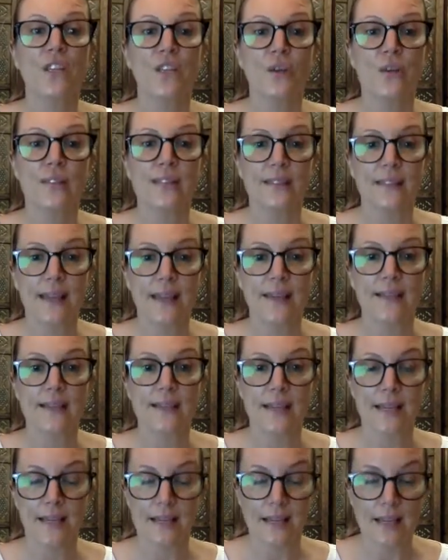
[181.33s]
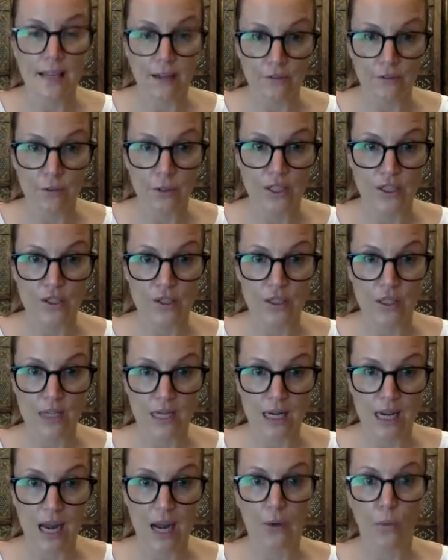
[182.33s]
you send an invoice to the
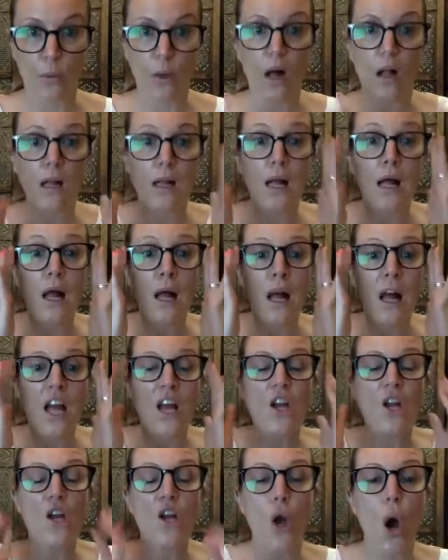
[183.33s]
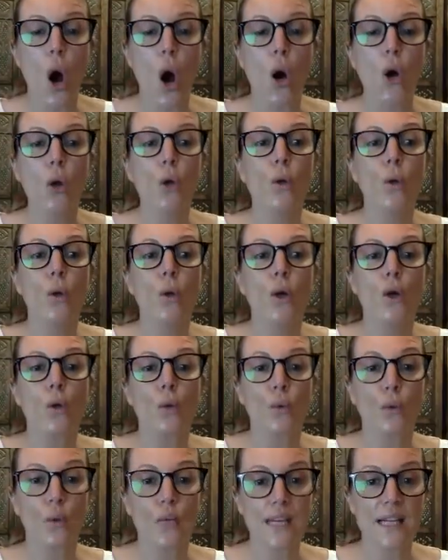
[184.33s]
client. Well, no
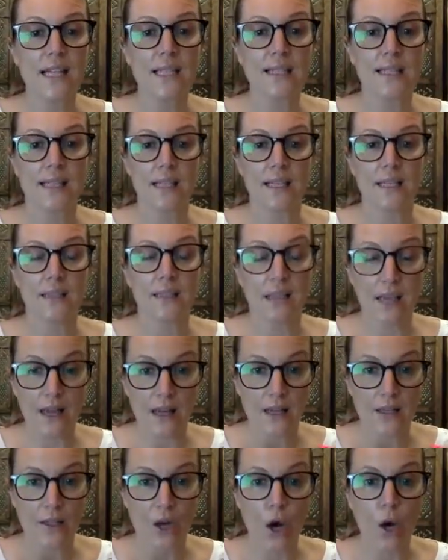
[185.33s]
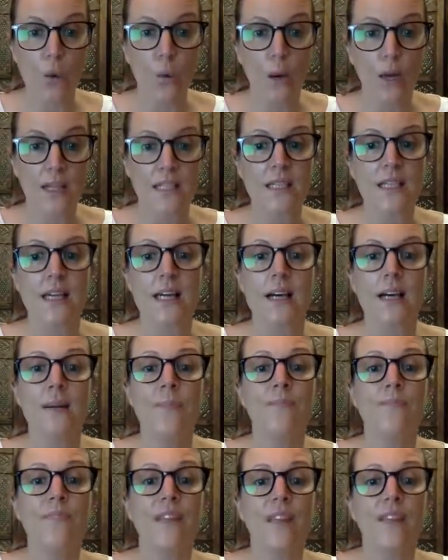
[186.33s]
wonder
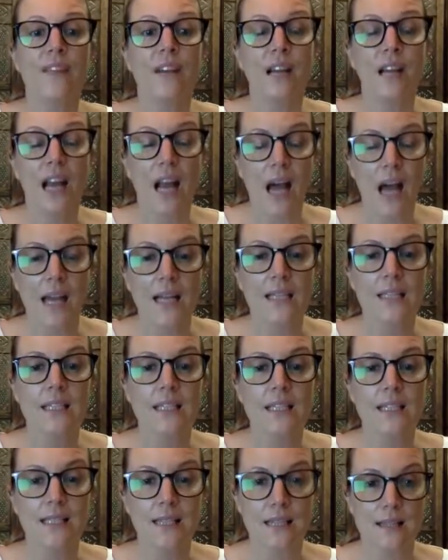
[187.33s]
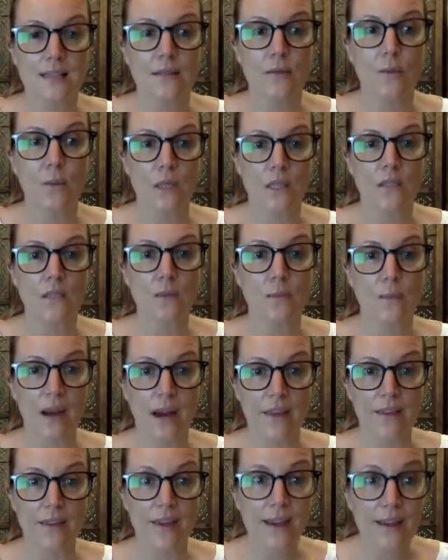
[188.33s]
the client doesn't want to
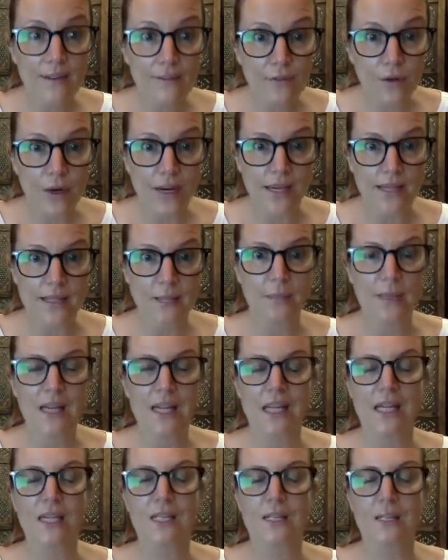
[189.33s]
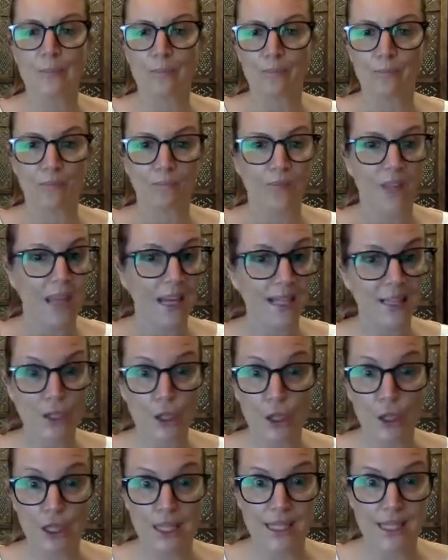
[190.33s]
pay the invoice because it's
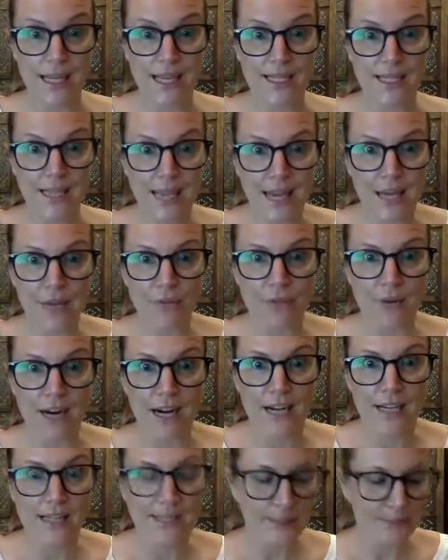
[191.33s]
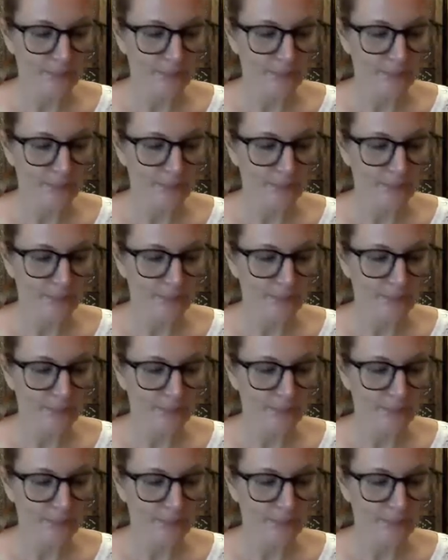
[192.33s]
30 days late, right?